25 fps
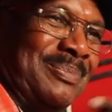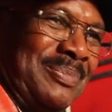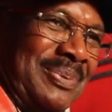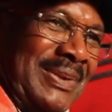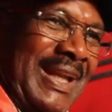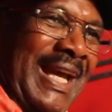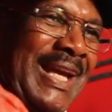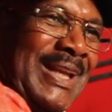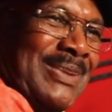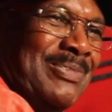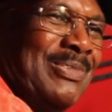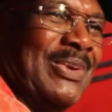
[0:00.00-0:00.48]

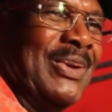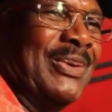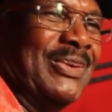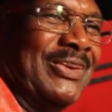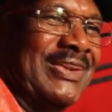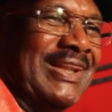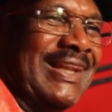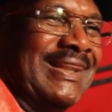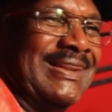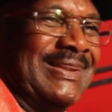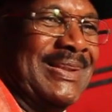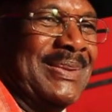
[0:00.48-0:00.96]
playing
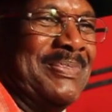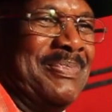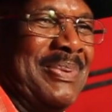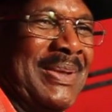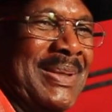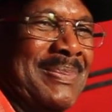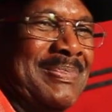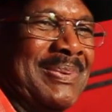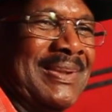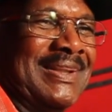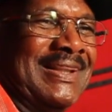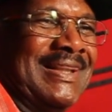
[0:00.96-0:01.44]
music to
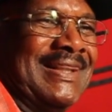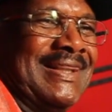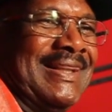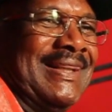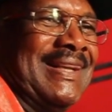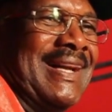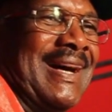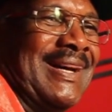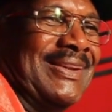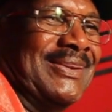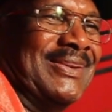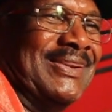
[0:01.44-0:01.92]
people in the
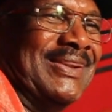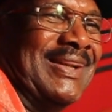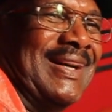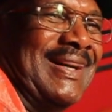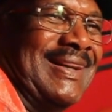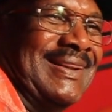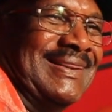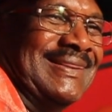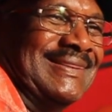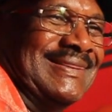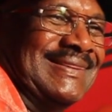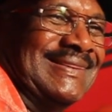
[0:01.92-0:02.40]
dance
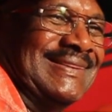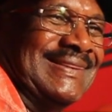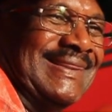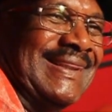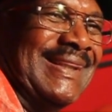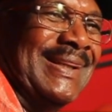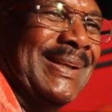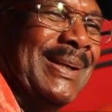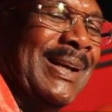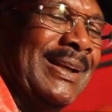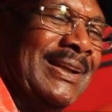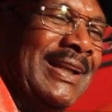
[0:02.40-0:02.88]
hall.
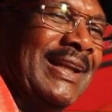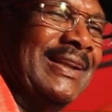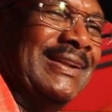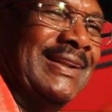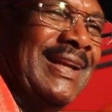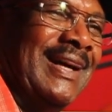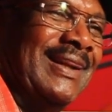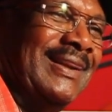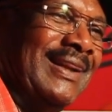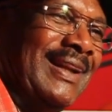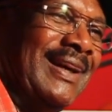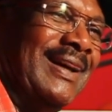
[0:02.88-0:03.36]
Yeah, I let
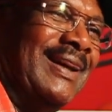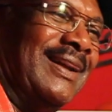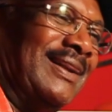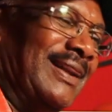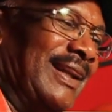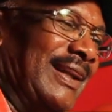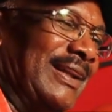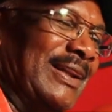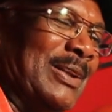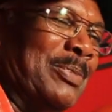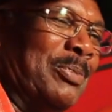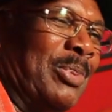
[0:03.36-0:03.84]

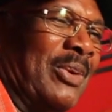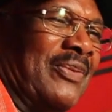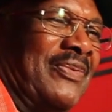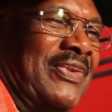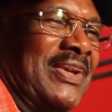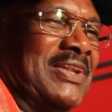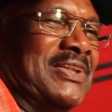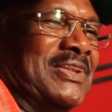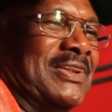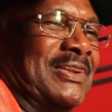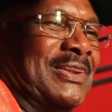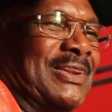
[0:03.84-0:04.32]
the
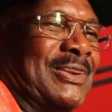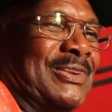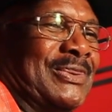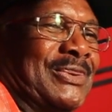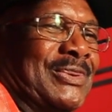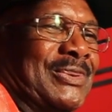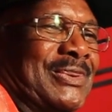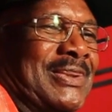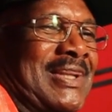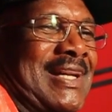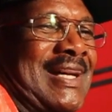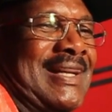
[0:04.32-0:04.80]
professional
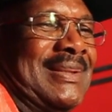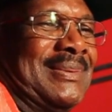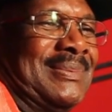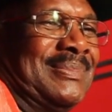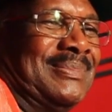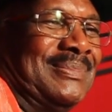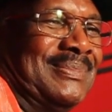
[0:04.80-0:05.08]
do that.